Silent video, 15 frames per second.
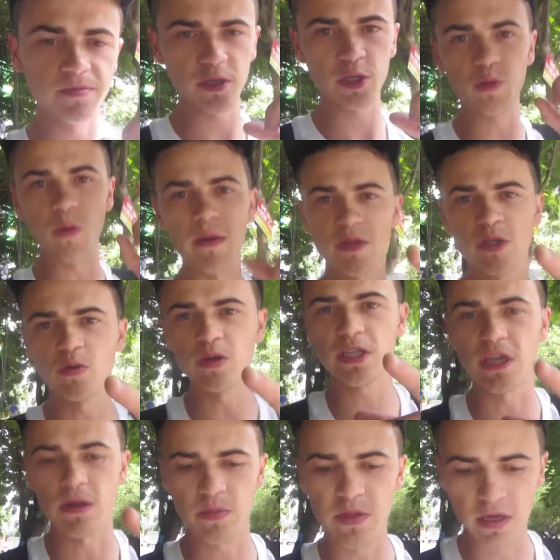because we might be doing
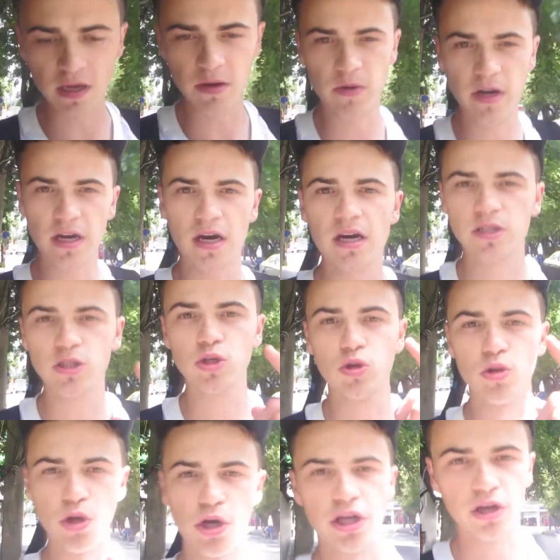something in regards to
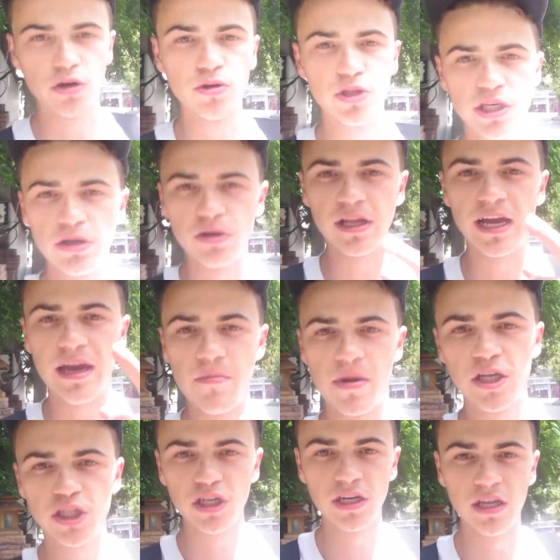learning a new skill, like I
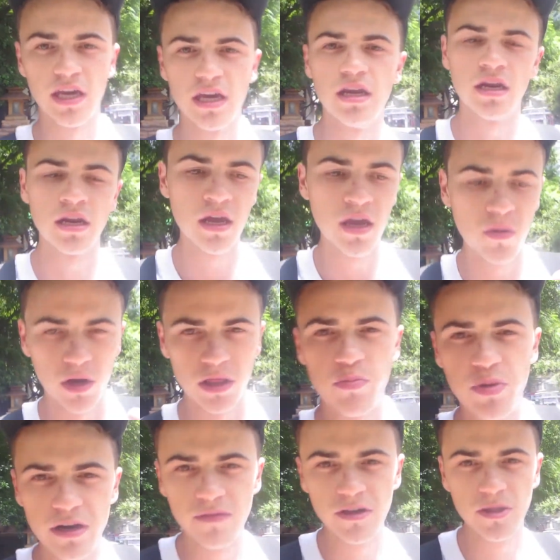mentioned in one of the
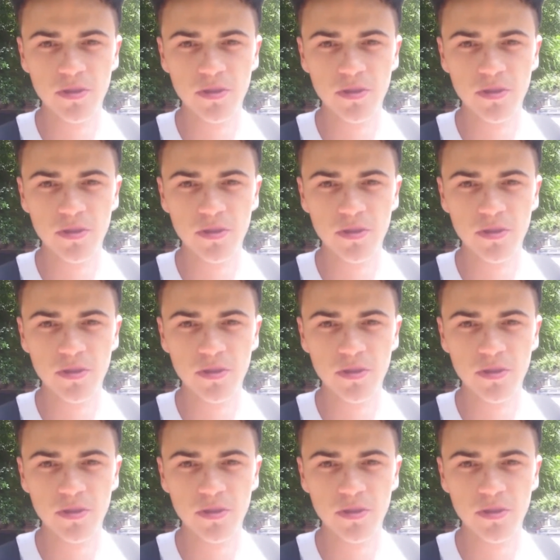previous